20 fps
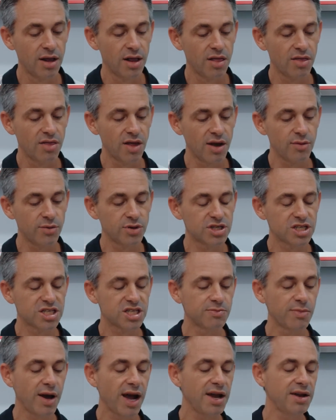They were
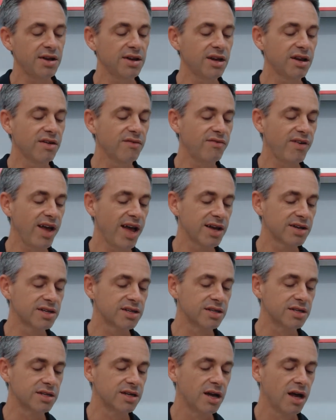dismayed and
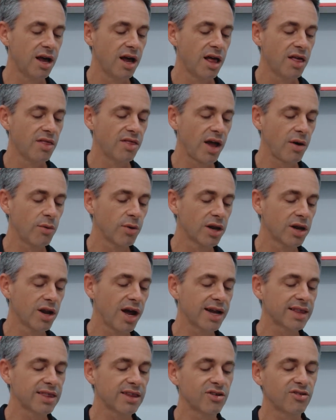confounded. They were
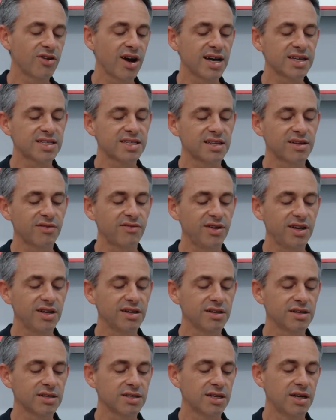like the grass of the
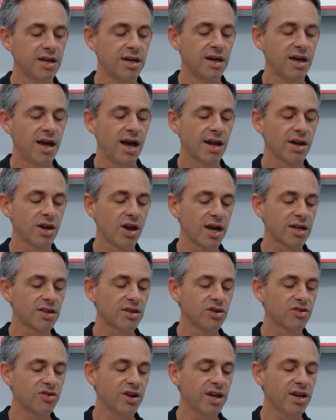field, and like the
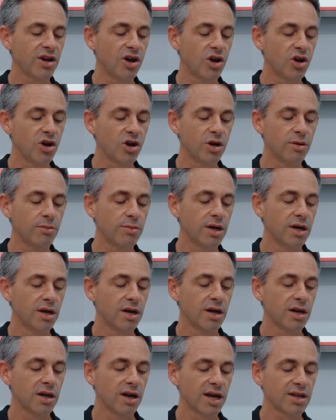green herb,
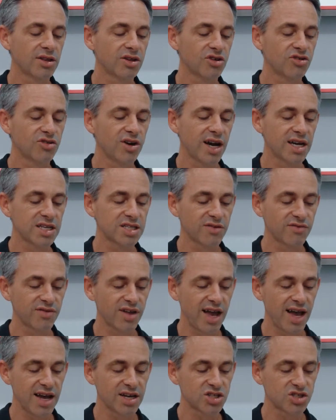like the grass of the
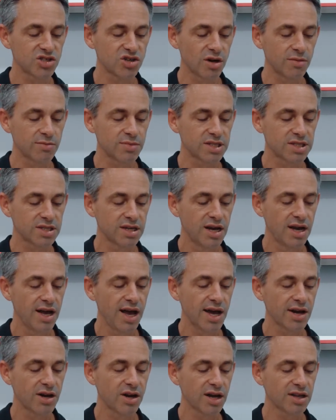housetops,
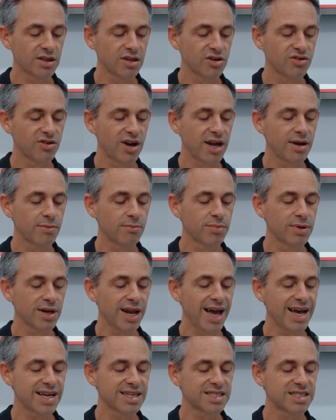and like the grain
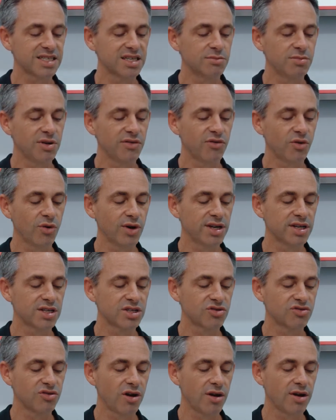blasted before it has
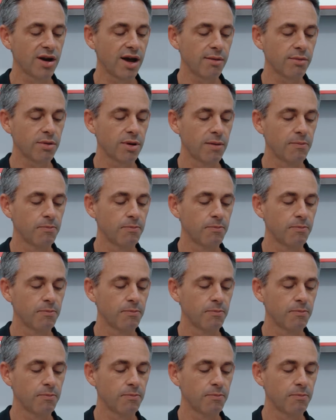grown up.